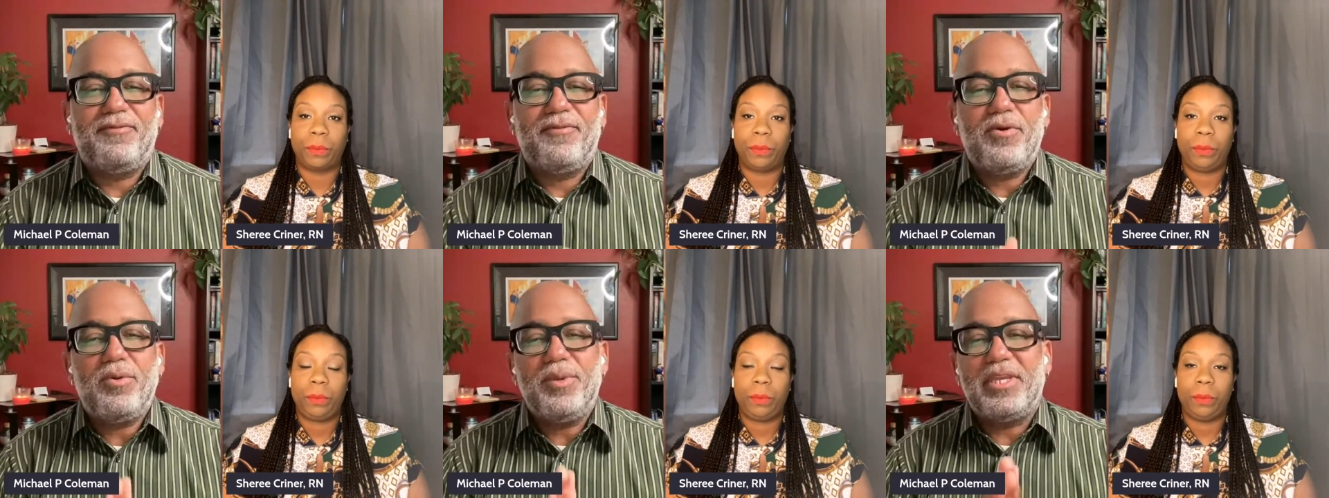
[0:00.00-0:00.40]

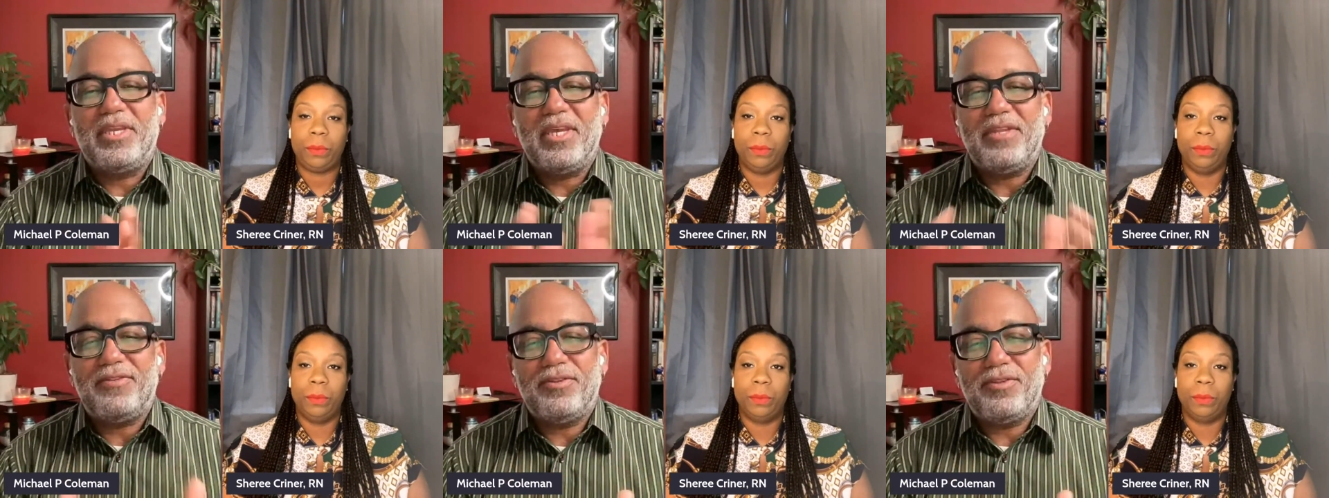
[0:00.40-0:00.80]
Speaker 1: Before we
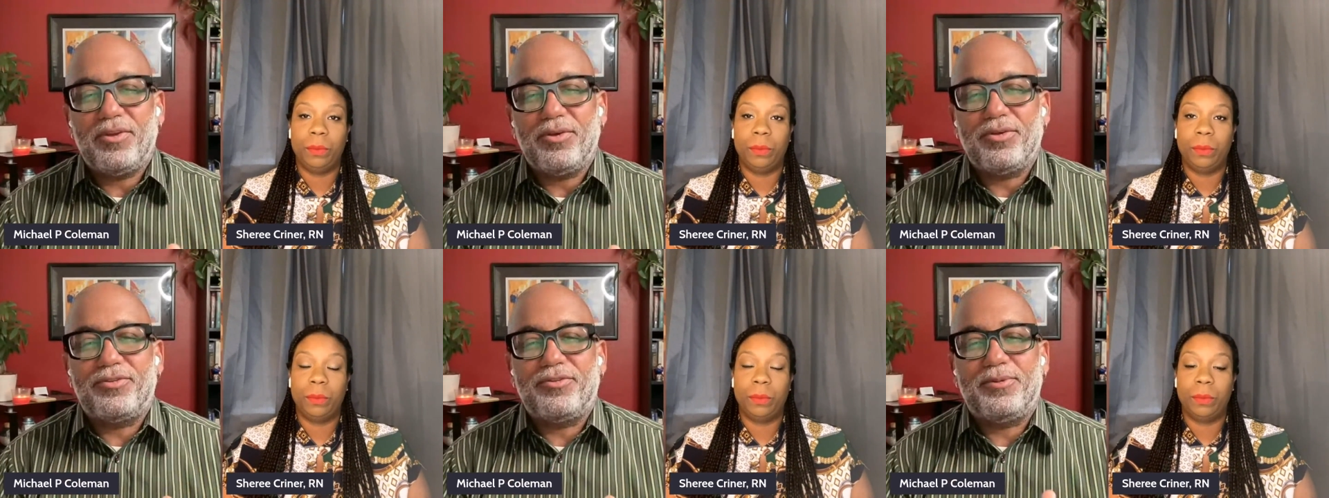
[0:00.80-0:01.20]
get to
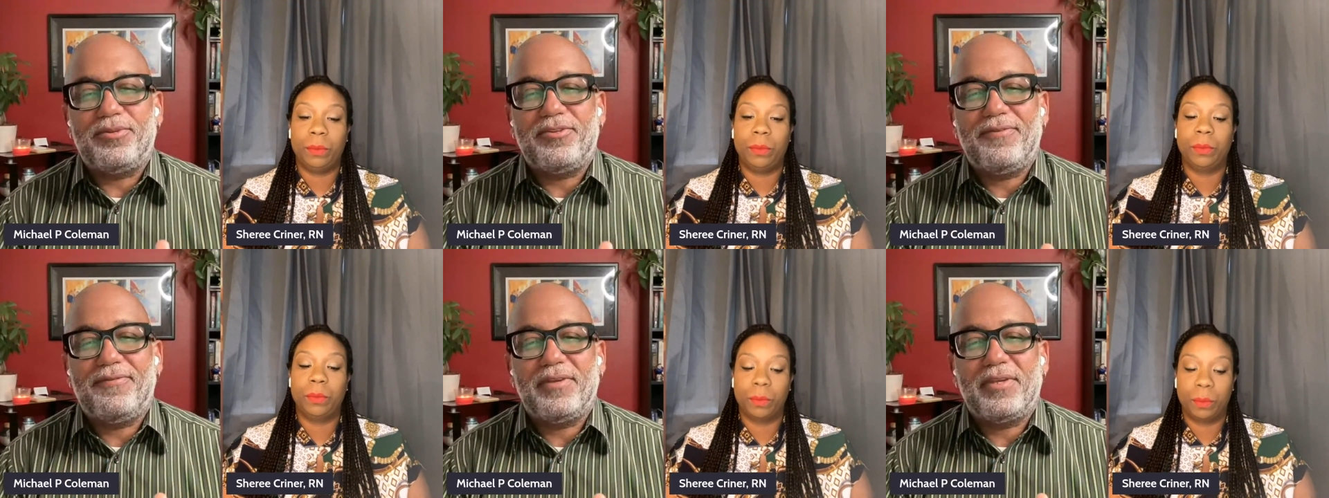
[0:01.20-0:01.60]
those
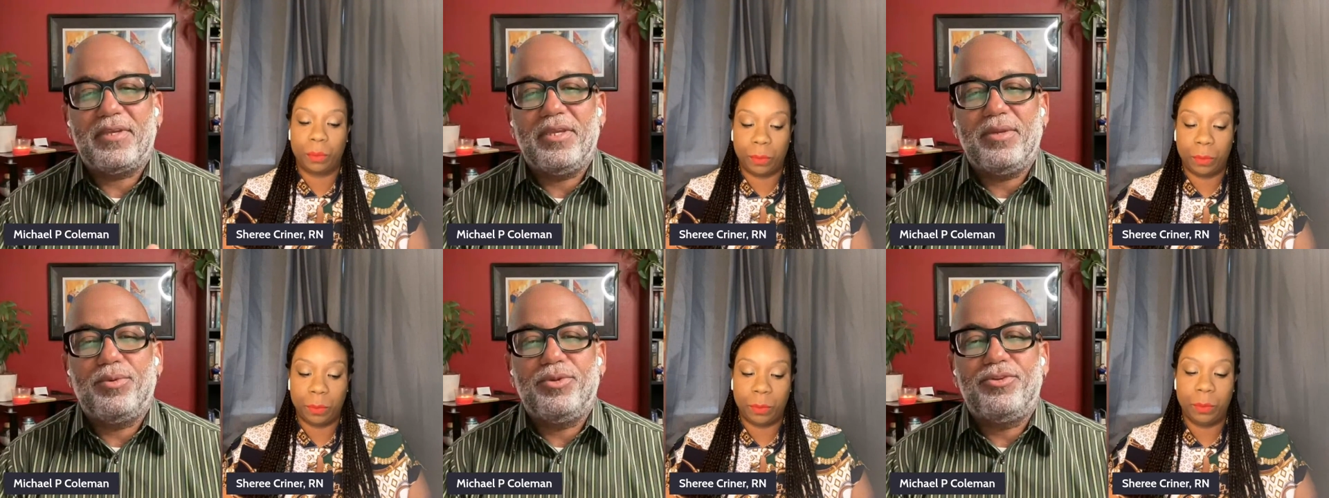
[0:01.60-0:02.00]
specifically,